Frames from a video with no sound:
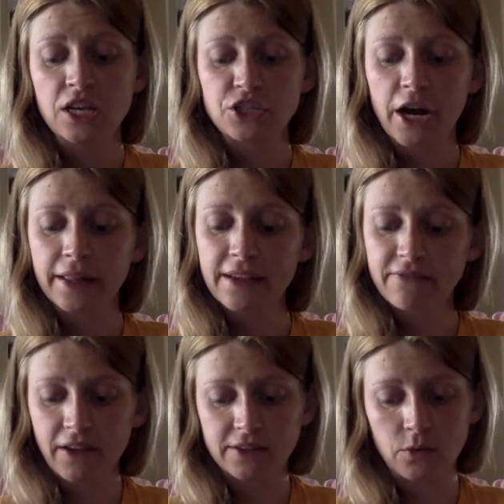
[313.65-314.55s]
Charlie
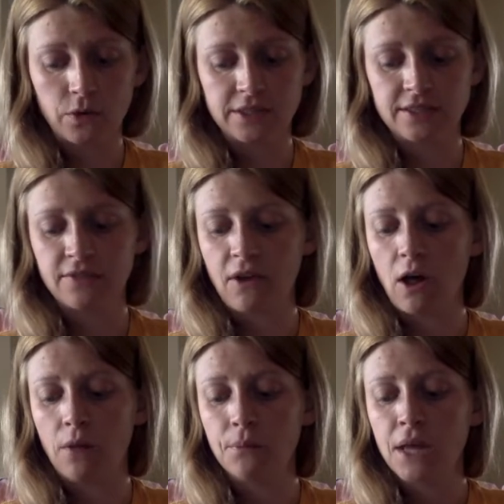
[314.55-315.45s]
felt it worst of
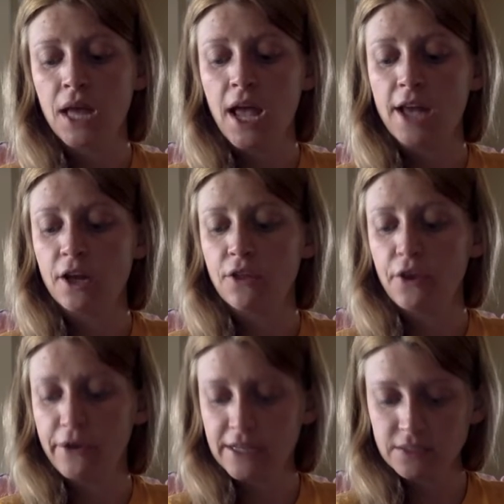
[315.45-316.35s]
all, and
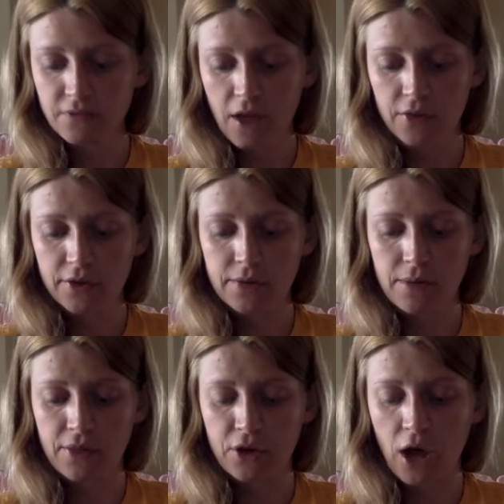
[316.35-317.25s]
although his father and
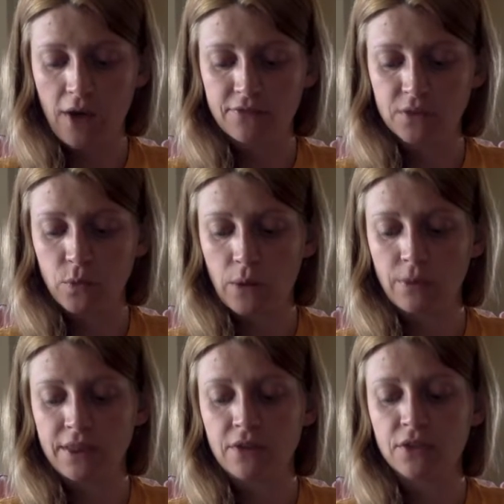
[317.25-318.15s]
mother often went
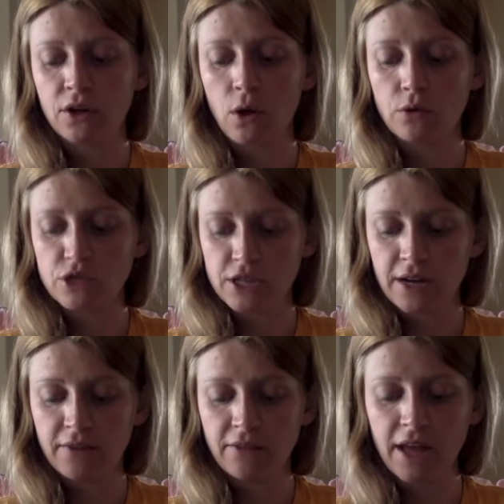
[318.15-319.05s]
without their own
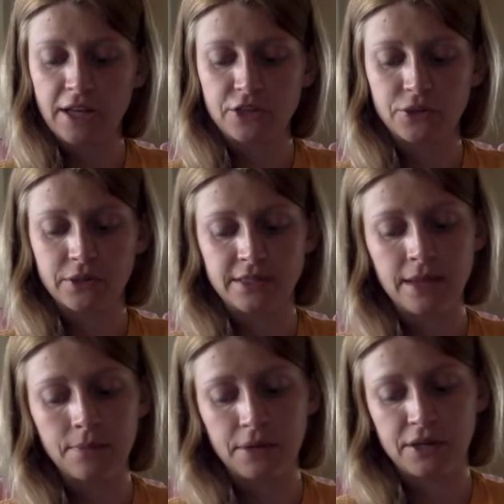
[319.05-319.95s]
share of lunch or
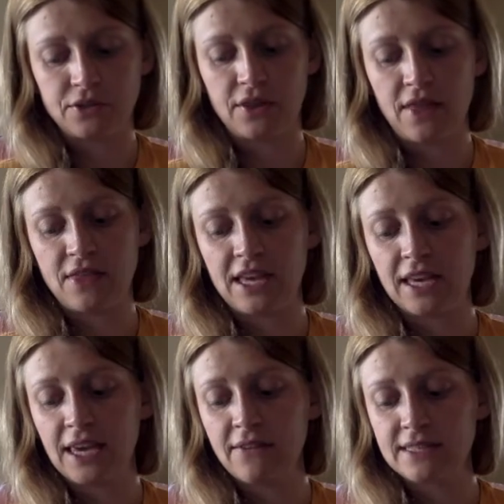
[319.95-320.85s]
supper so that they
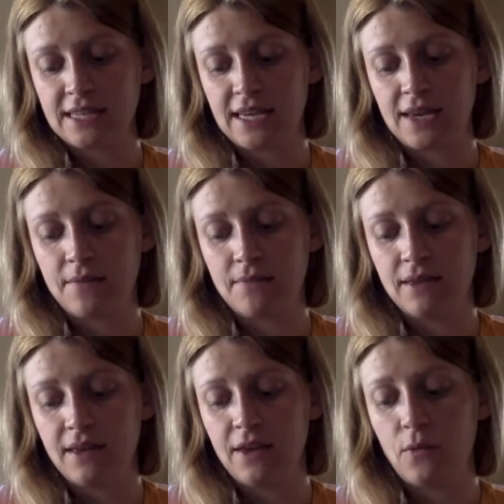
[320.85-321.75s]
could give it to him,
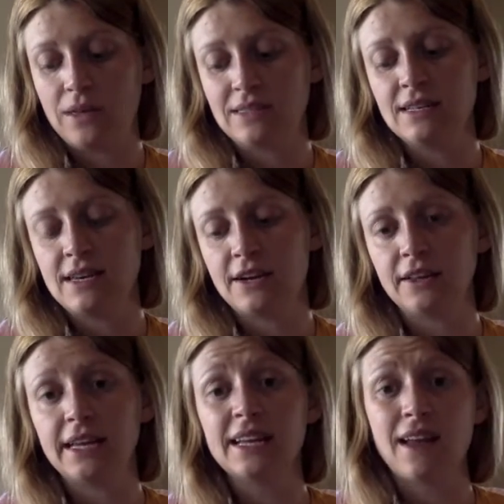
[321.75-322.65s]
it wasn't
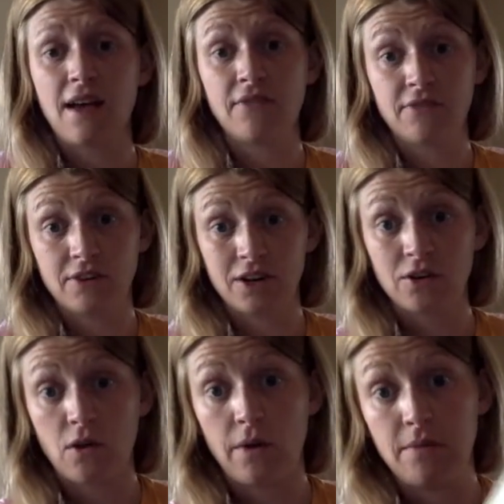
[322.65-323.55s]
nearly enough for a
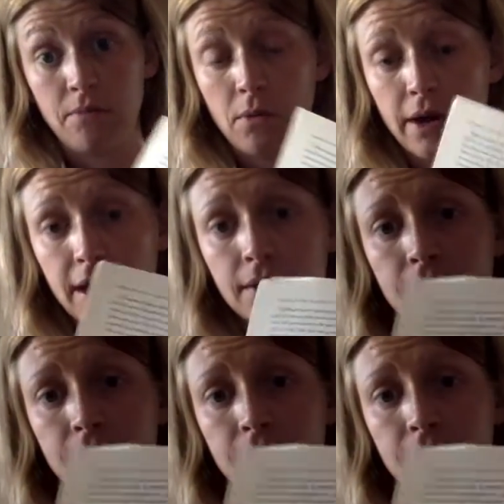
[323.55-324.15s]
growing boy.